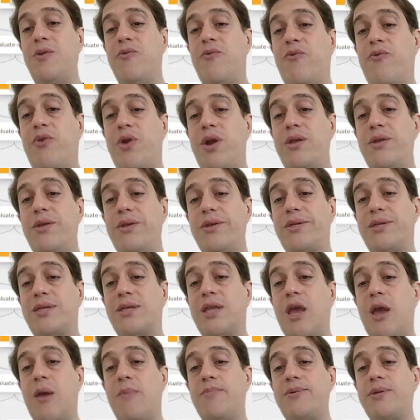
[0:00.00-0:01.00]
different
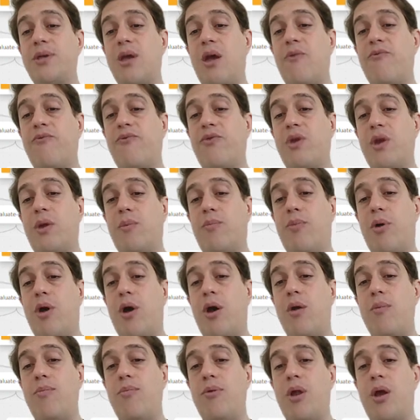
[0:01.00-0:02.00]
steps of the
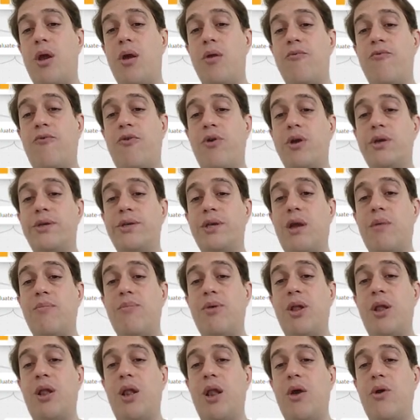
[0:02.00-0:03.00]
pipeline. For
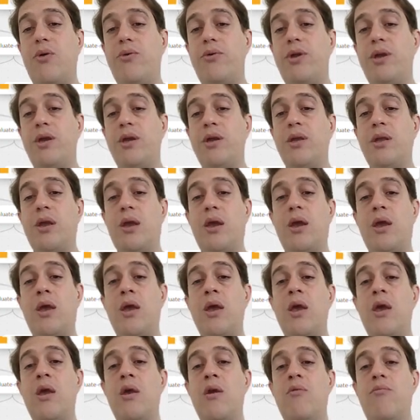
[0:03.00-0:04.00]
example, loading
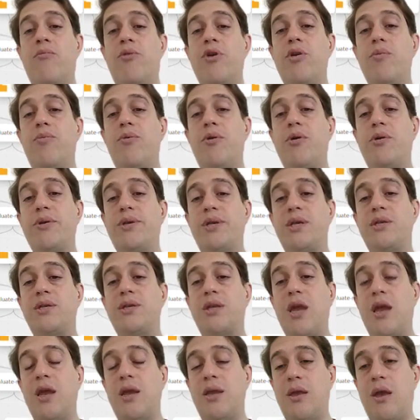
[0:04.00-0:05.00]
the
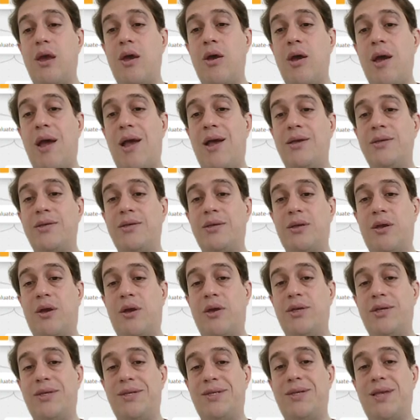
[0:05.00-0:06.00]
preprocessed data, as
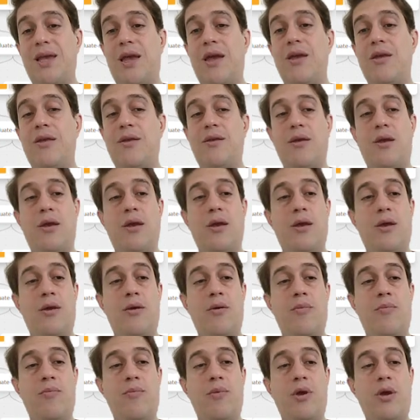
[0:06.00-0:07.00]
I said
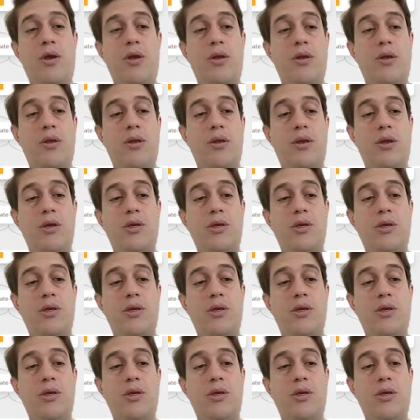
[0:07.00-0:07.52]
in